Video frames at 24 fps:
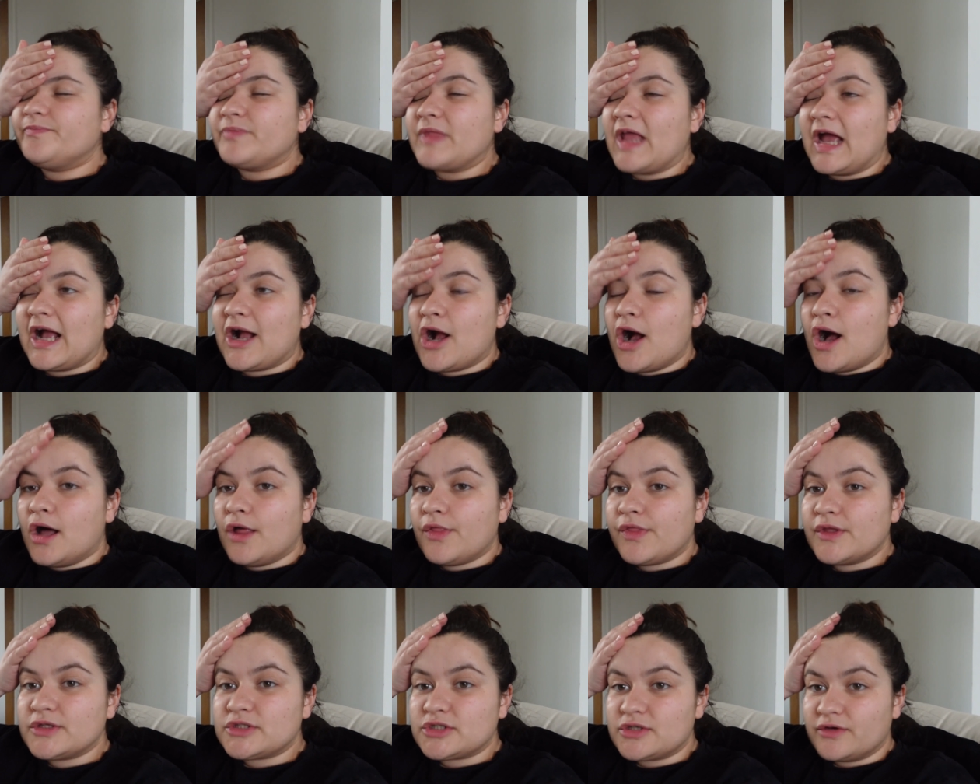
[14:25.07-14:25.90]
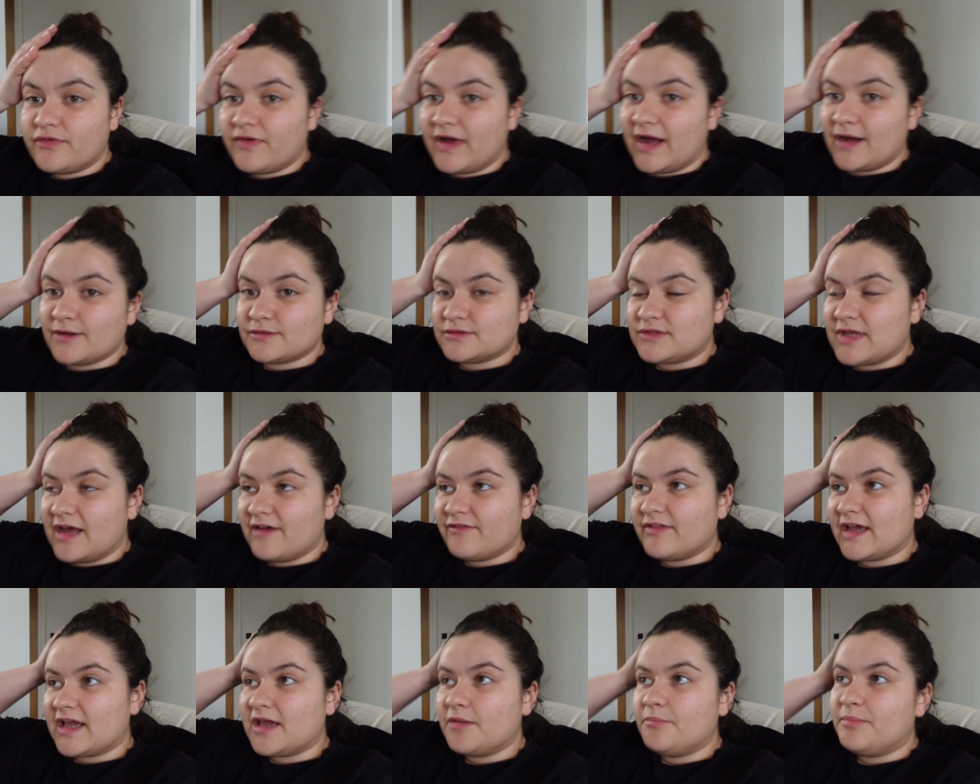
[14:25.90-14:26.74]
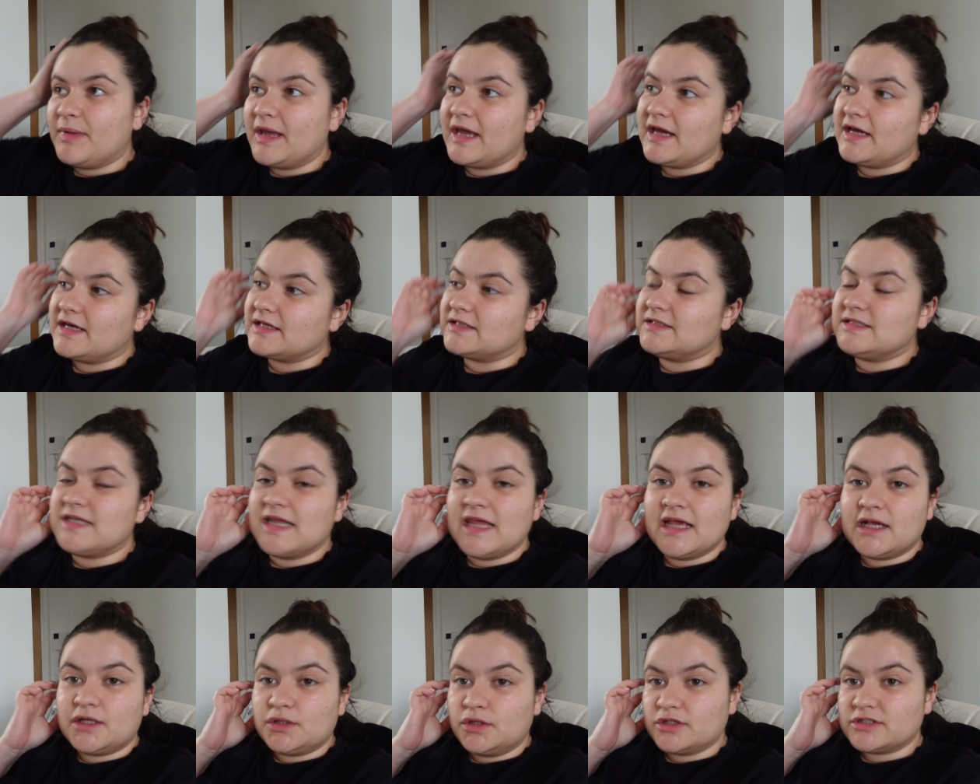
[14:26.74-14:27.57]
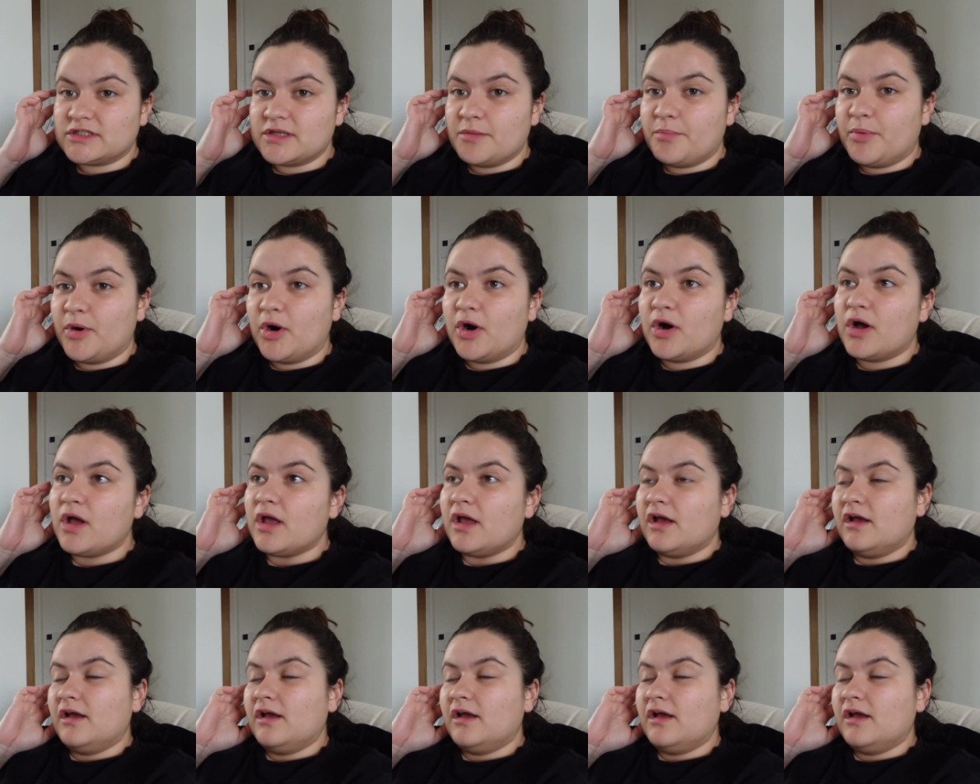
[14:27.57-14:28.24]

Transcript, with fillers: I got all the stuff out to have like a big declutter but